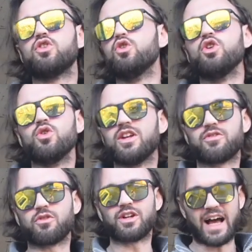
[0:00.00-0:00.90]
two
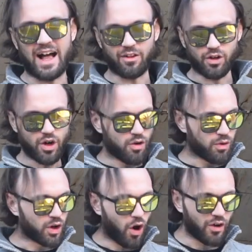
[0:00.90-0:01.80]
units for a dollar,
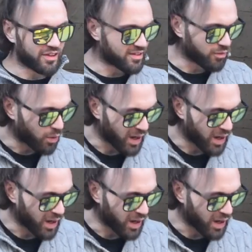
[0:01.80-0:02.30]
regardless of